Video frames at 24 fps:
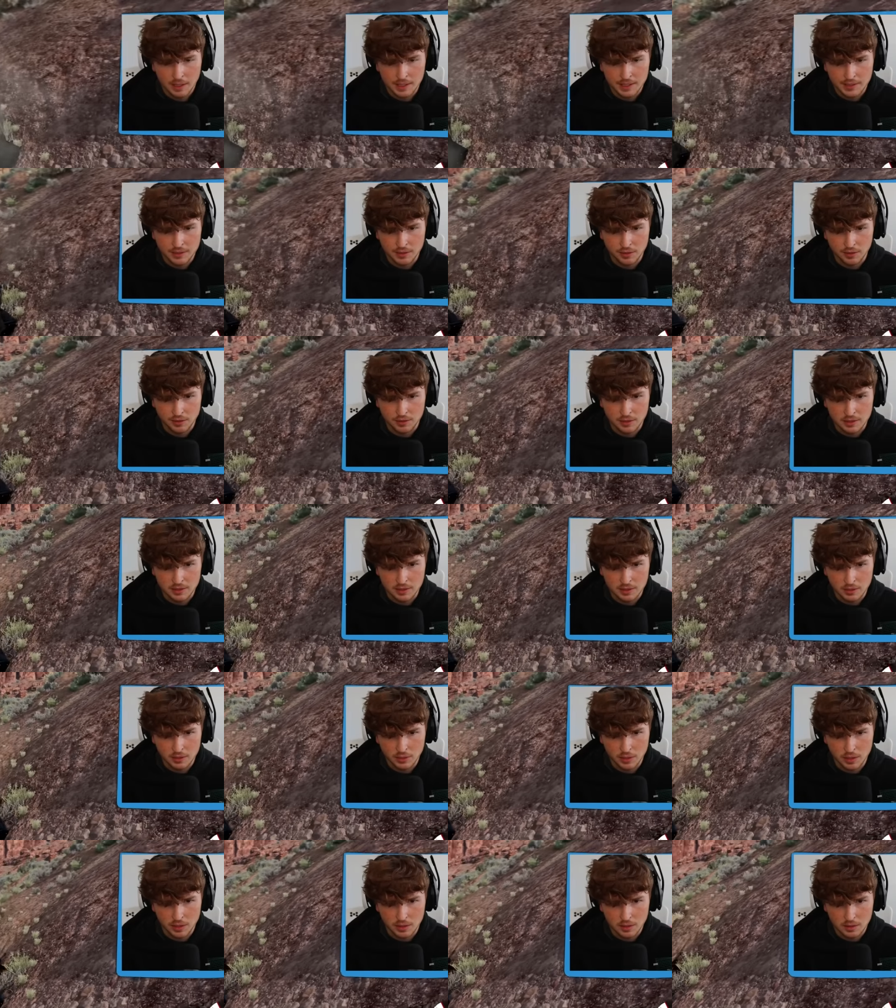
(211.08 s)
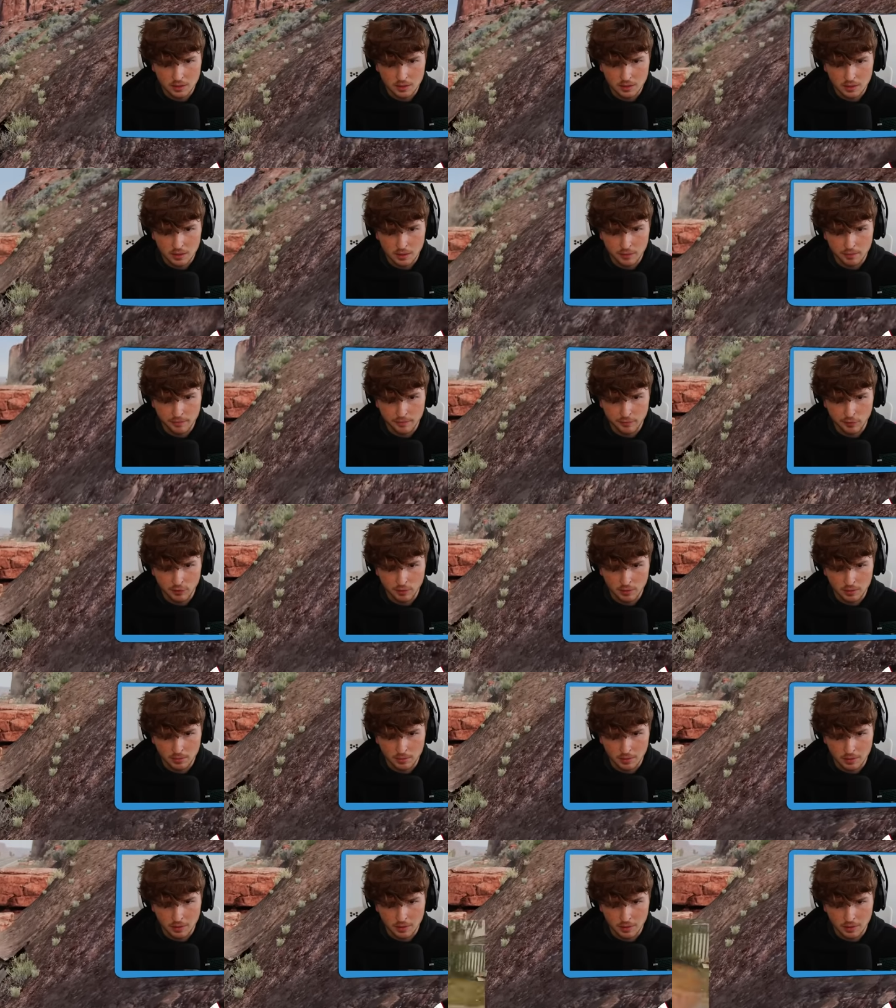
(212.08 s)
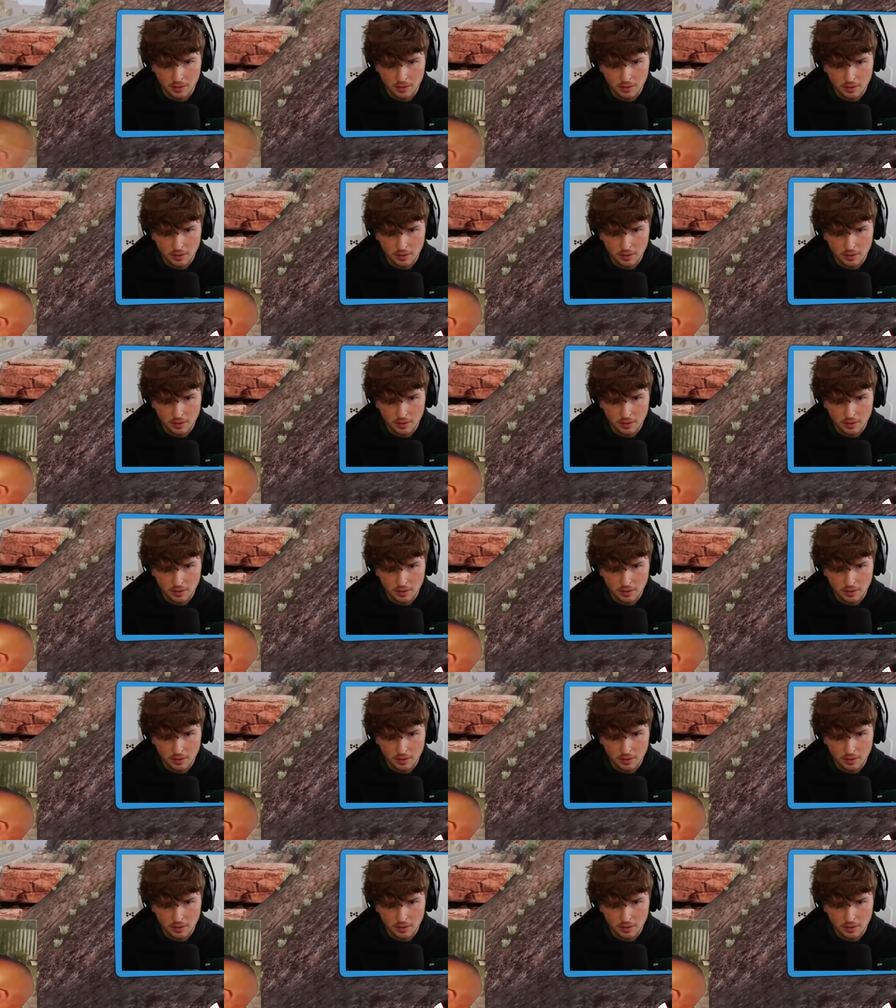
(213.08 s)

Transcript: I turned into a convertible.